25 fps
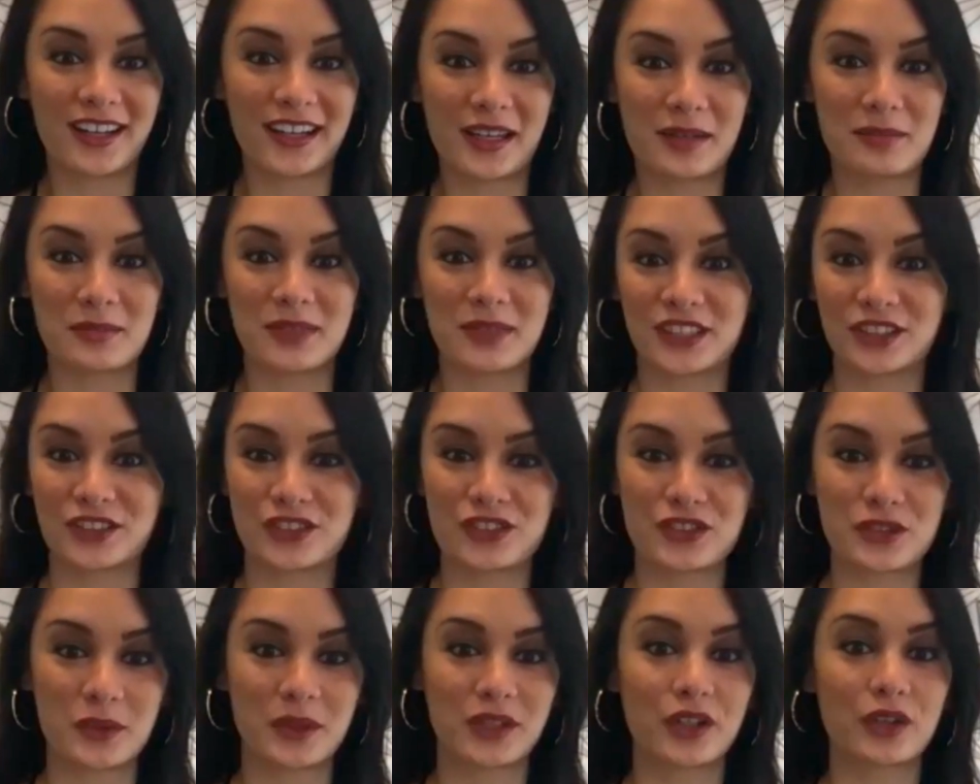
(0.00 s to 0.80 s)
I mean, you're
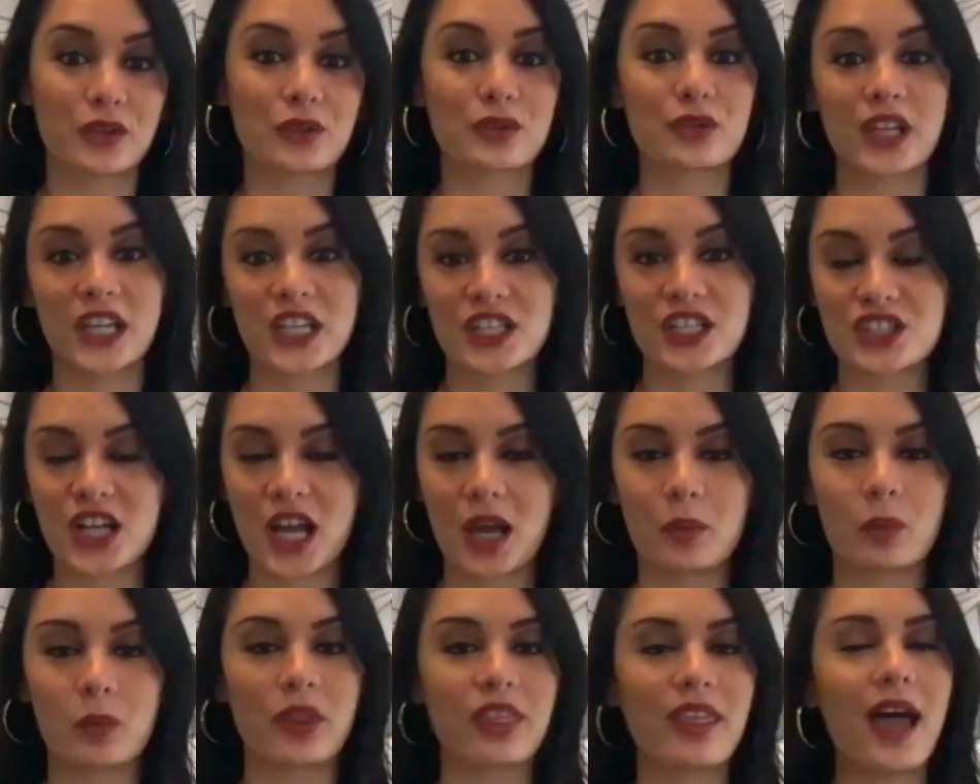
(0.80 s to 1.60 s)
doing a great job
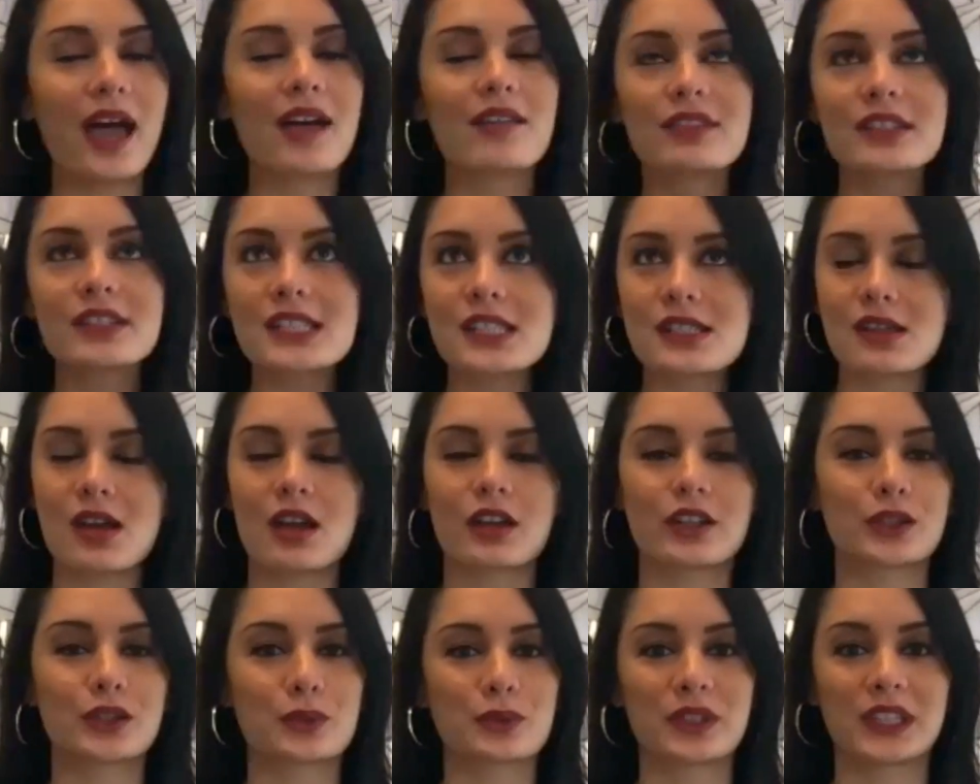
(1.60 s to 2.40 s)
with every song
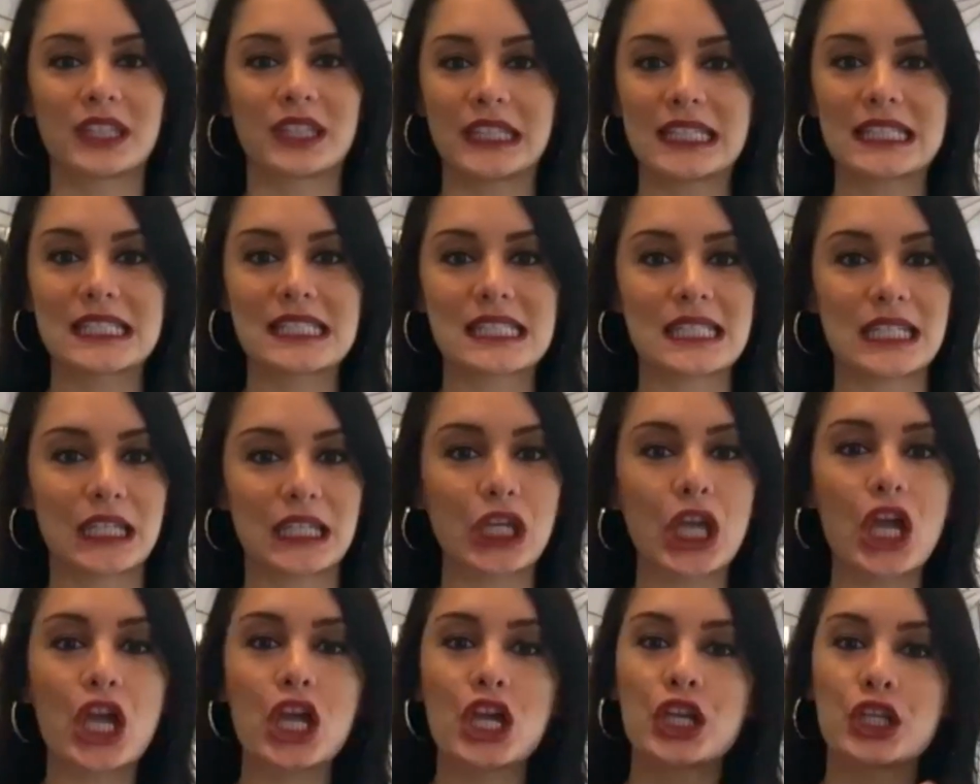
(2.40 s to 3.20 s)
you release. Like,
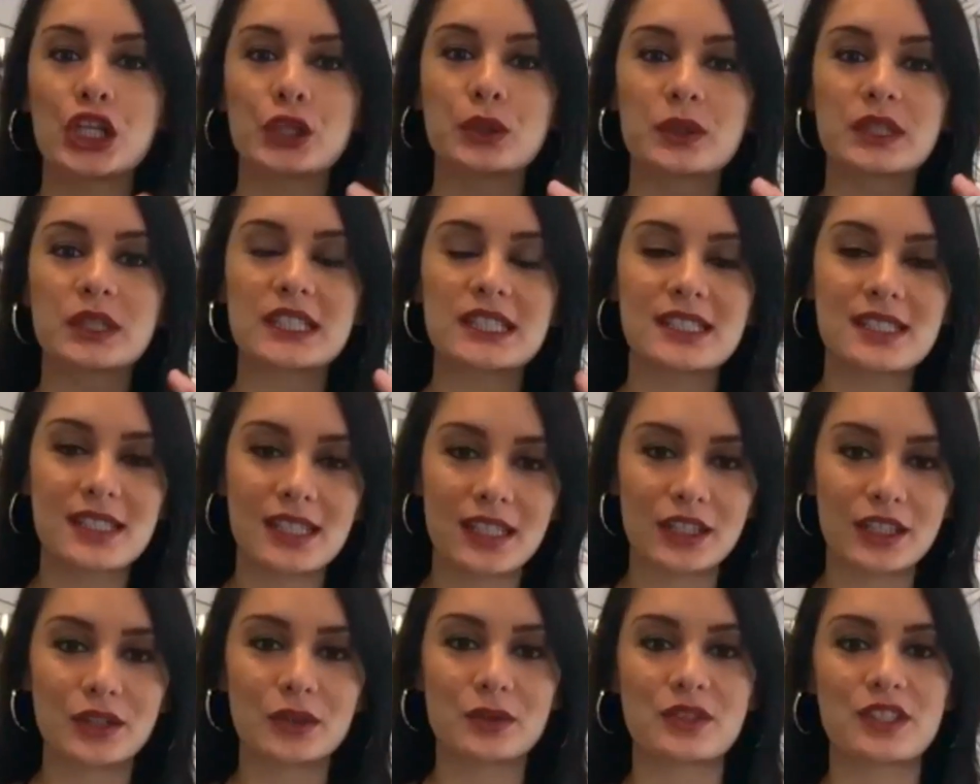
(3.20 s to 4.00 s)
you
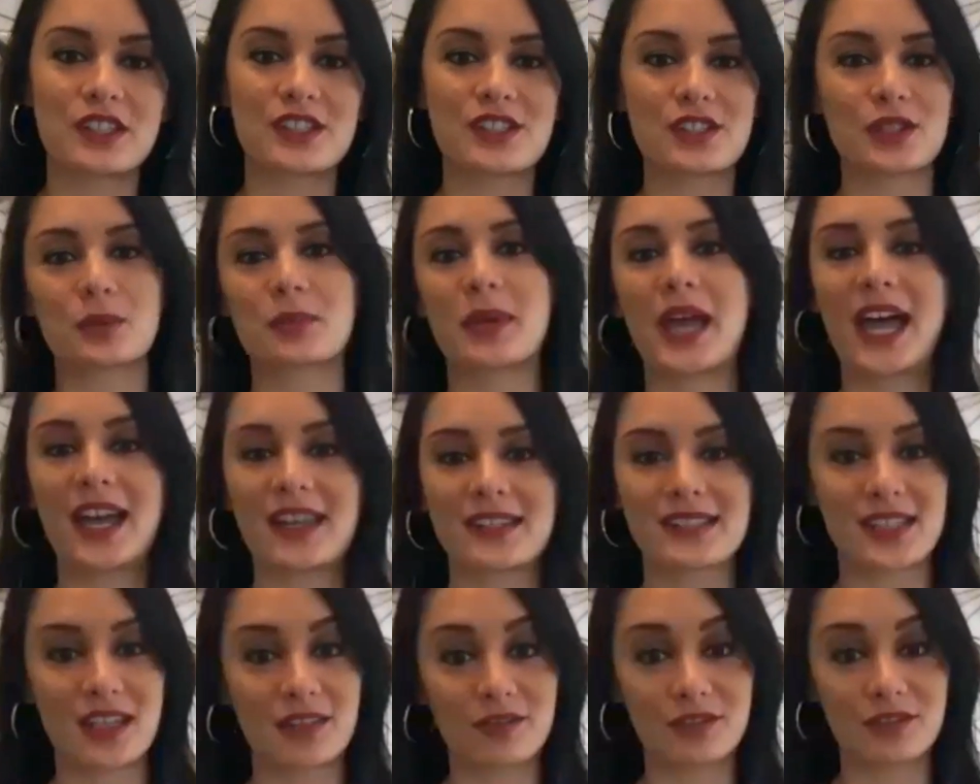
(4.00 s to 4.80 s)
continue to surpass
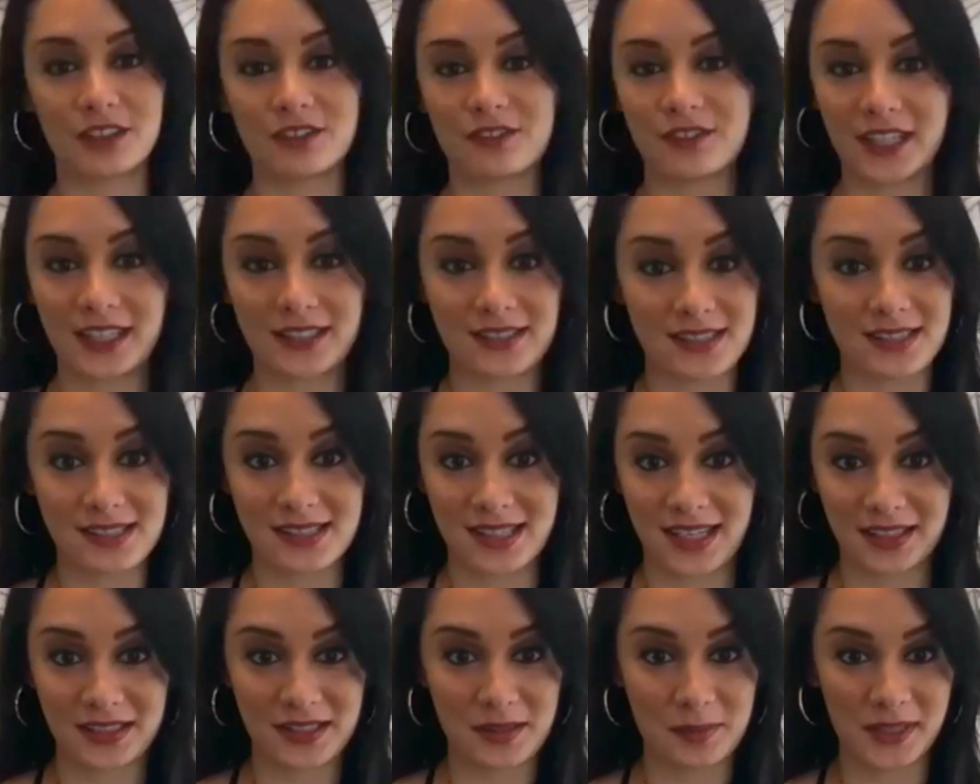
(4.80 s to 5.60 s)
every fan's
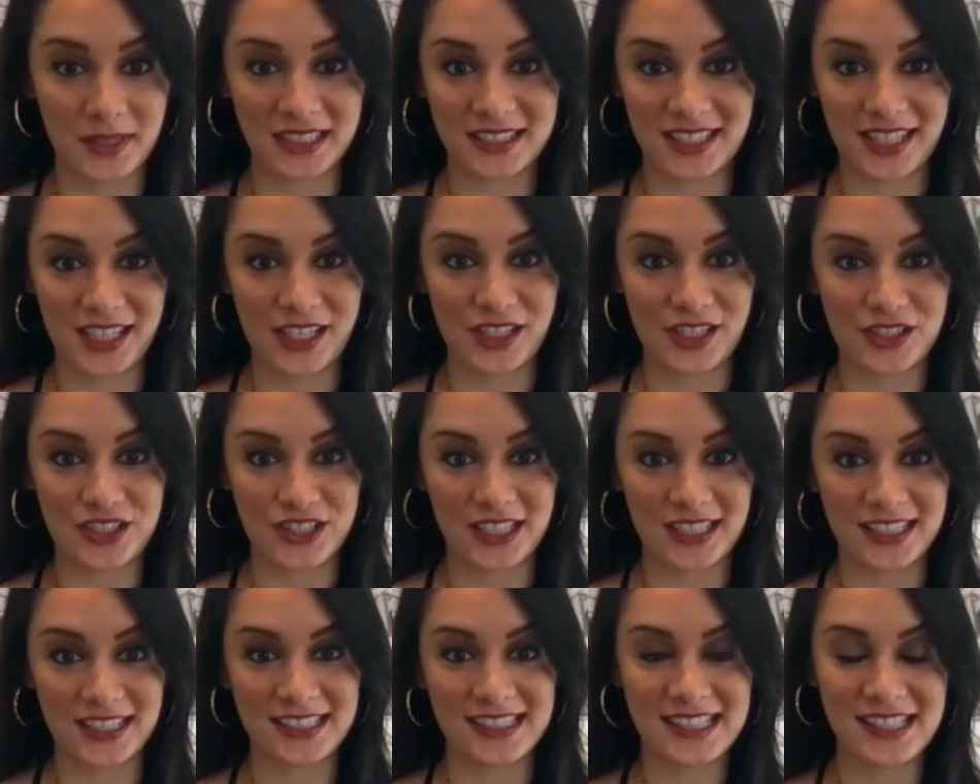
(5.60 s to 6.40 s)

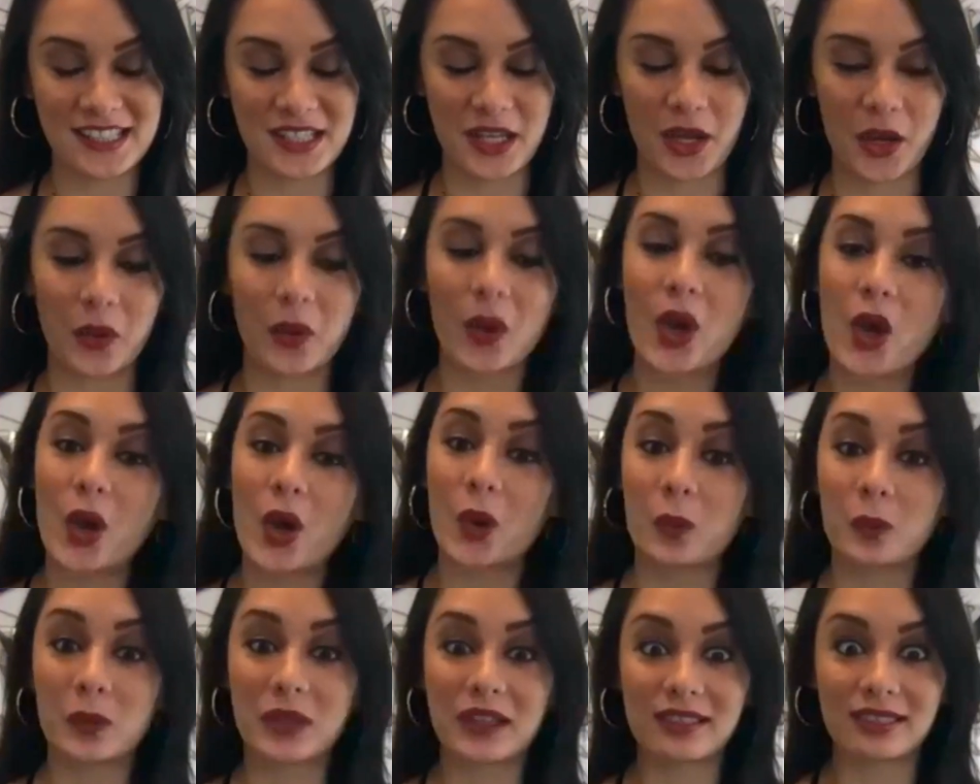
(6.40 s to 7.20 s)
expectations. So
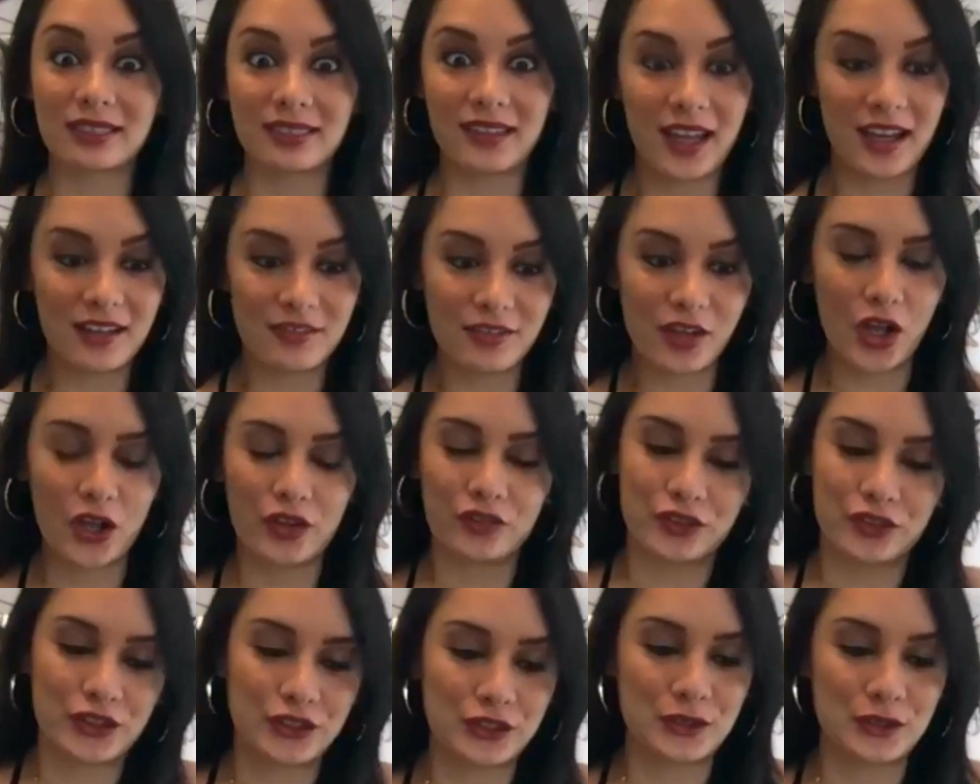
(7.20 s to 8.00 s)
we love all of
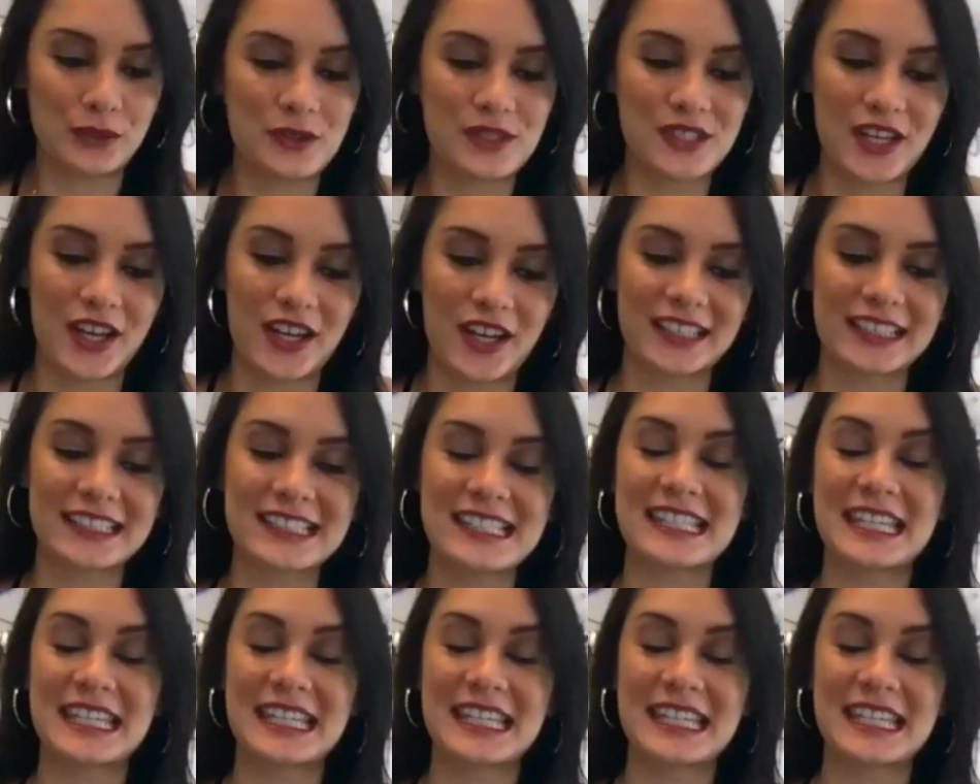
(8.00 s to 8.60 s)
your new songs.